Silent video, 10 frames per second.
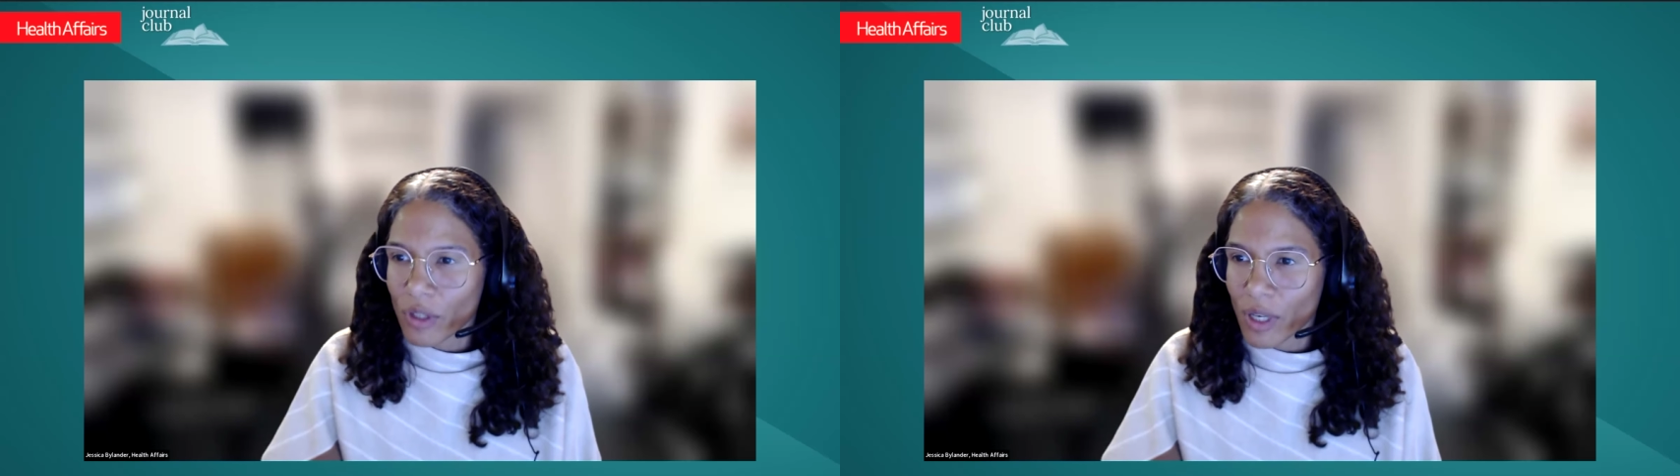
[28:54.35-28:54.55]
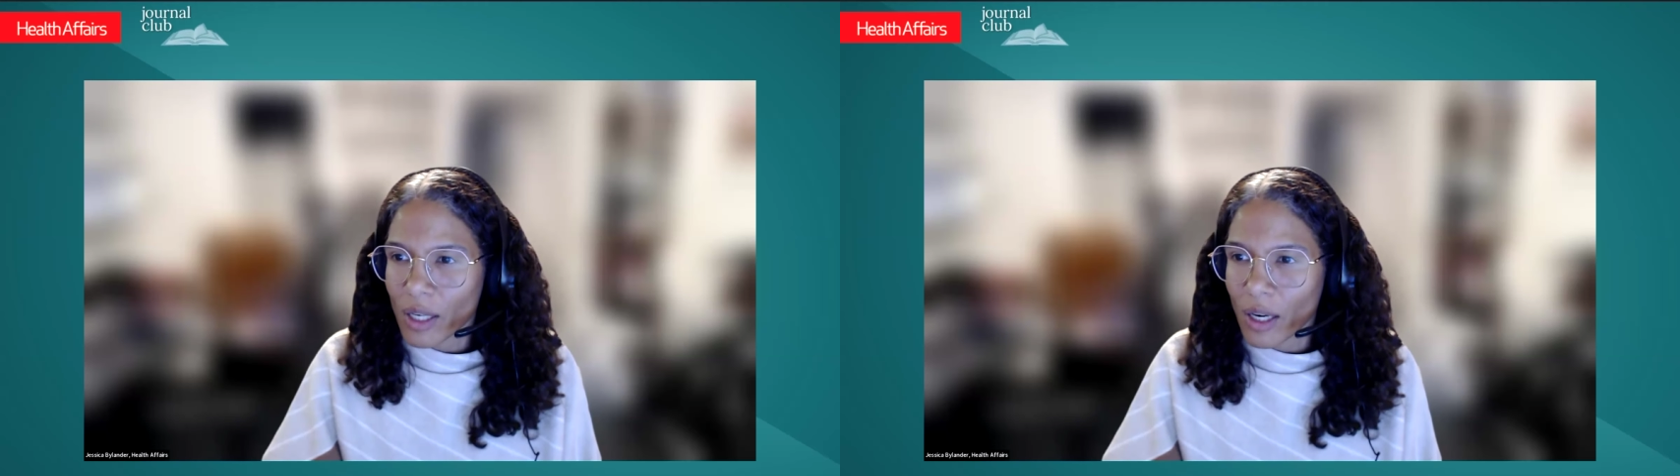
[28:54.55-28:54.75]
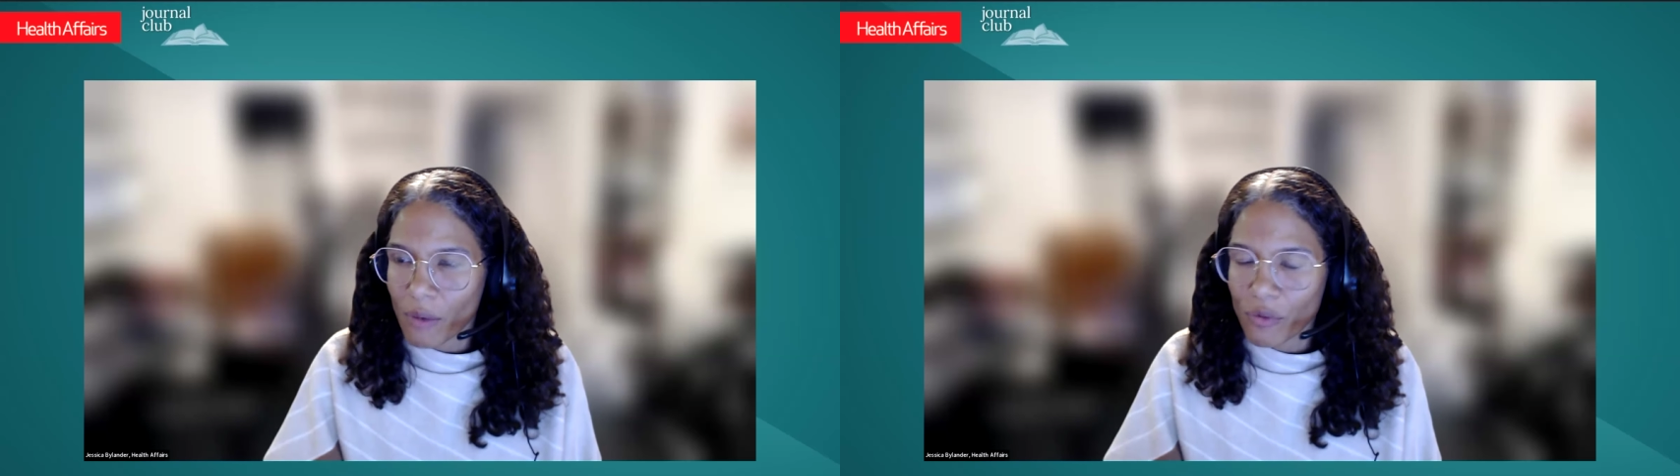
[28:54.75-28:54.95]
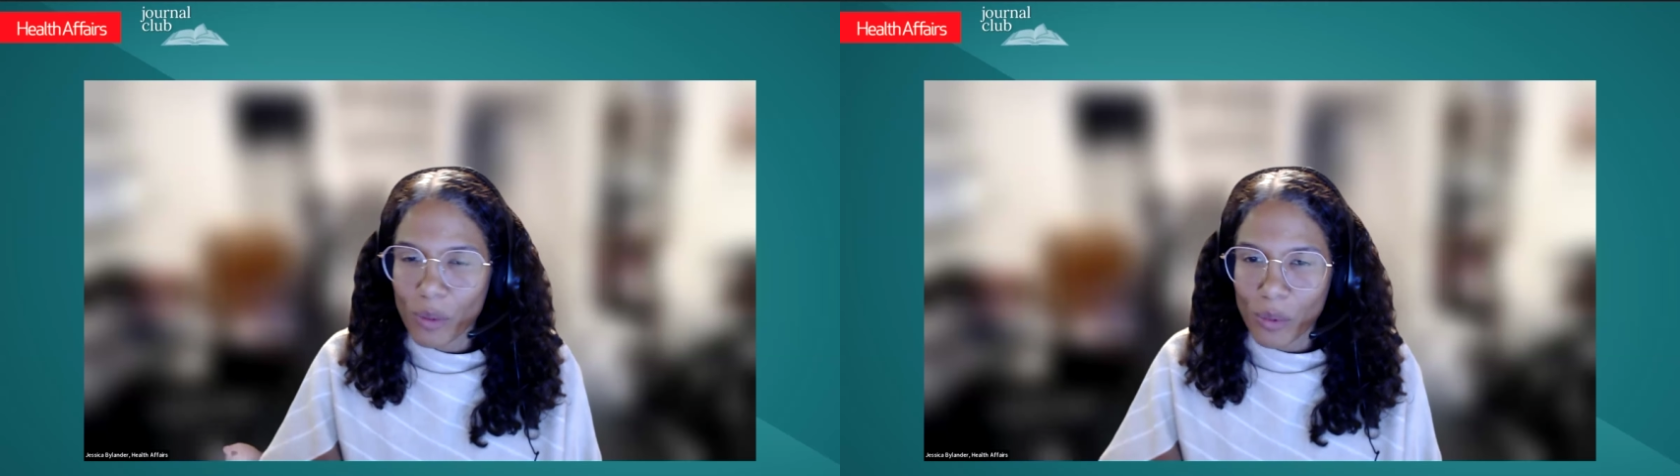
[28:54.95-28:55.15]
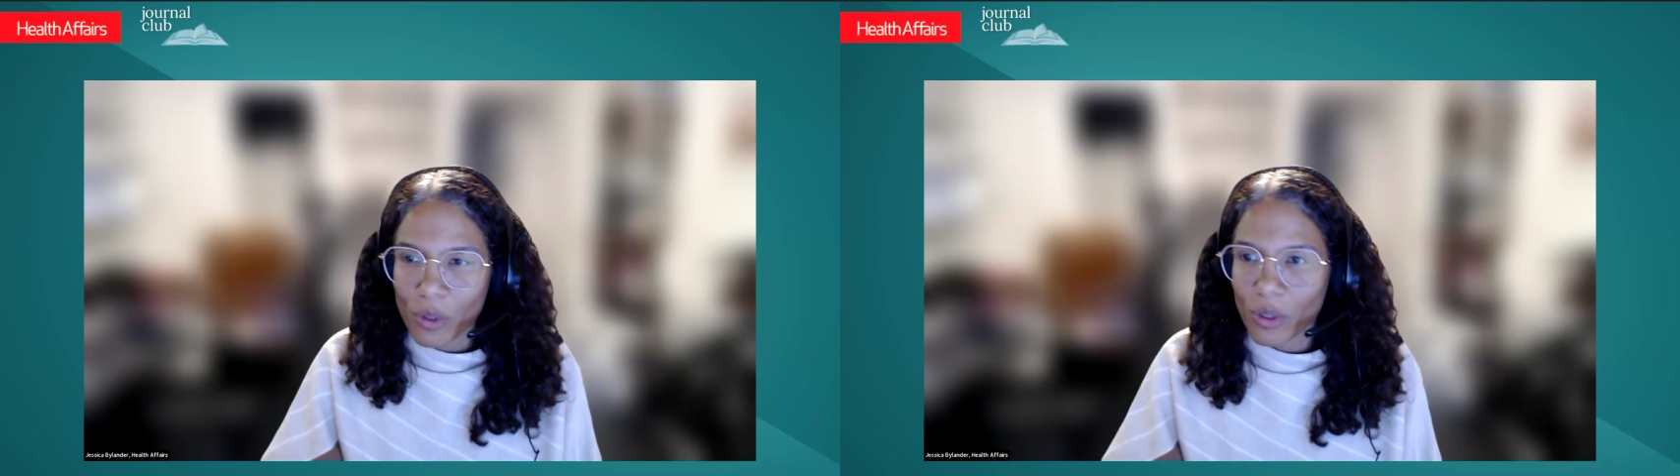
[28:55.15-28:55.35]

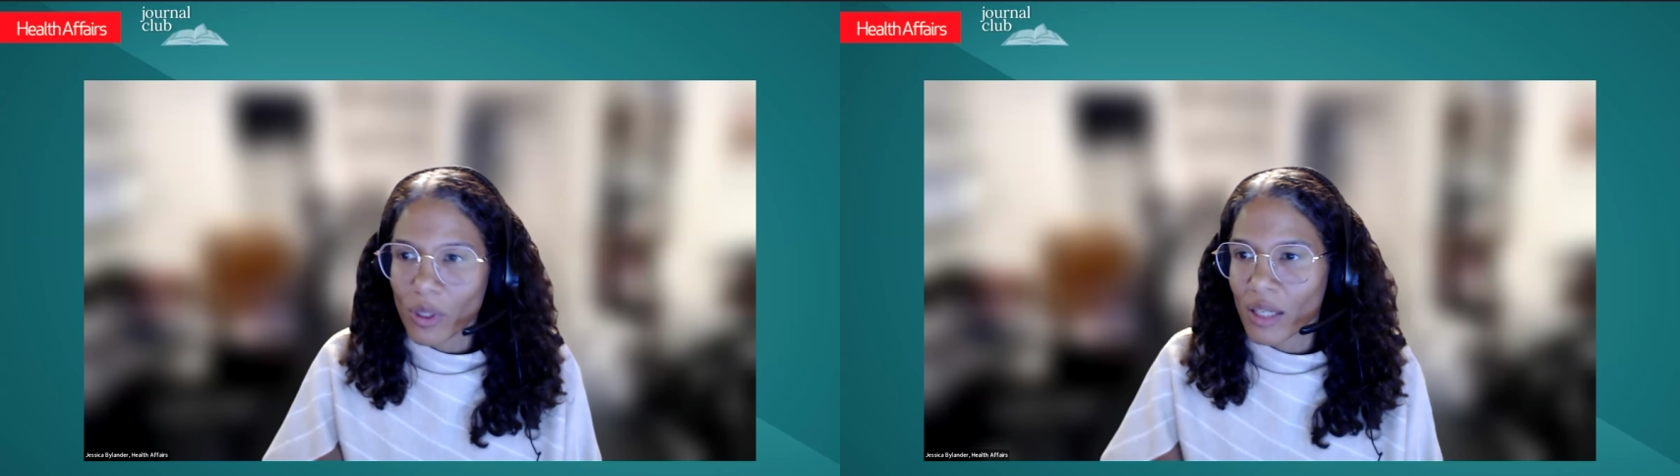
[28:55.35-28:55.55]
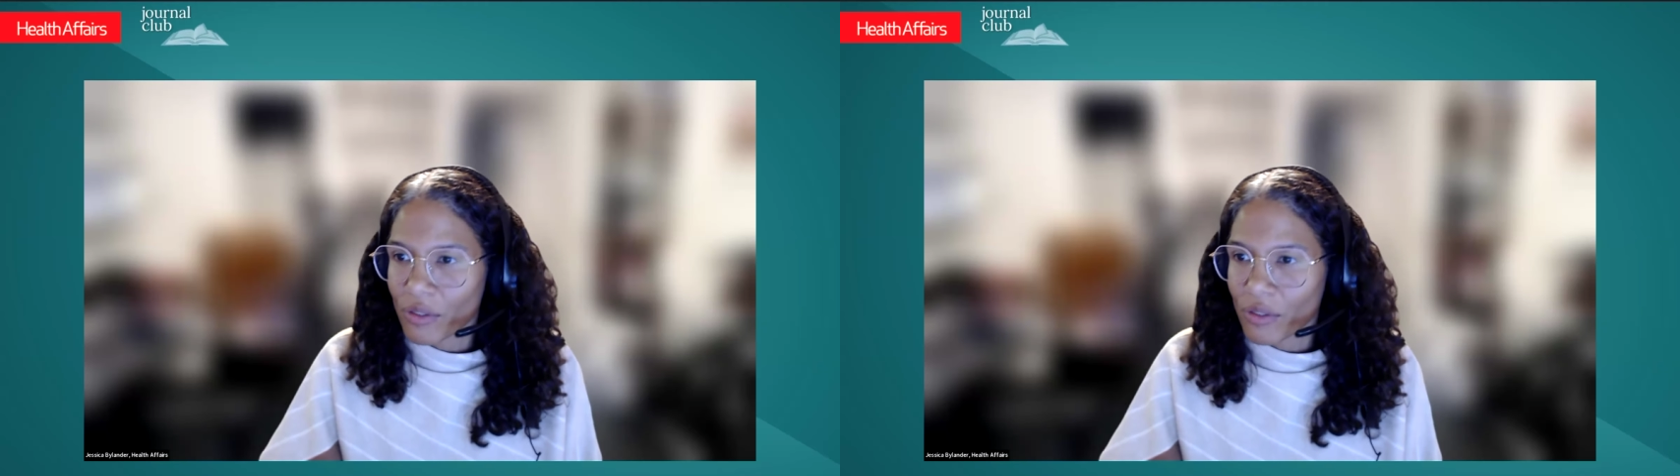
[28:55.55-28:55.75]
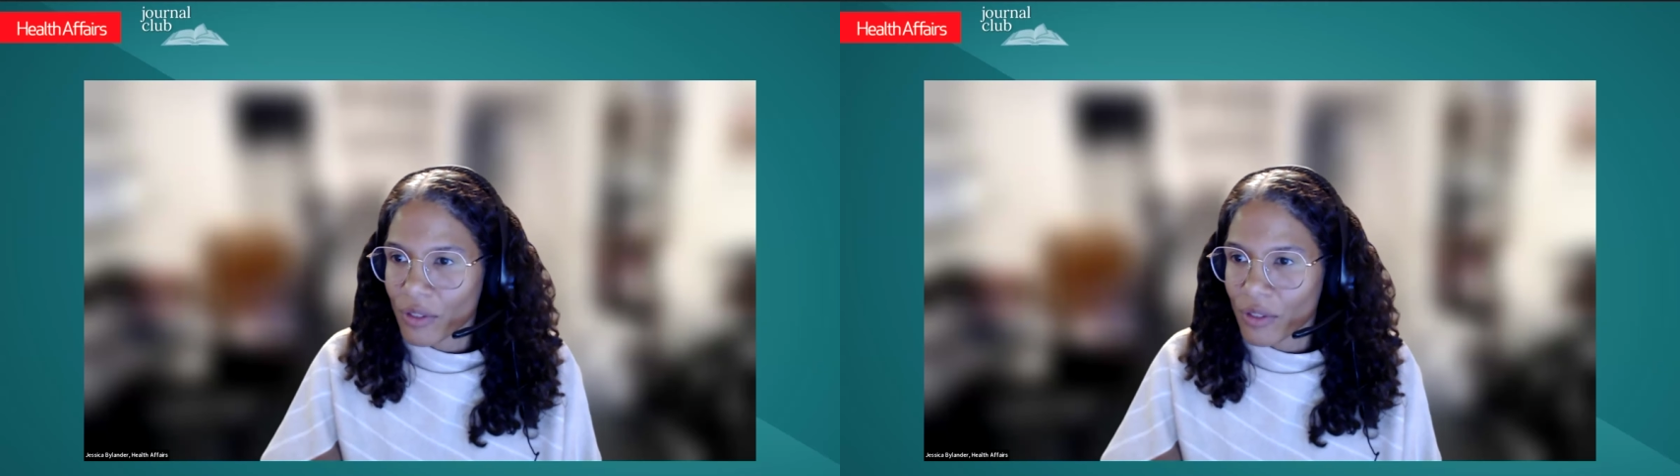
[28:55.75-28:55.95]
uncomfortable kind of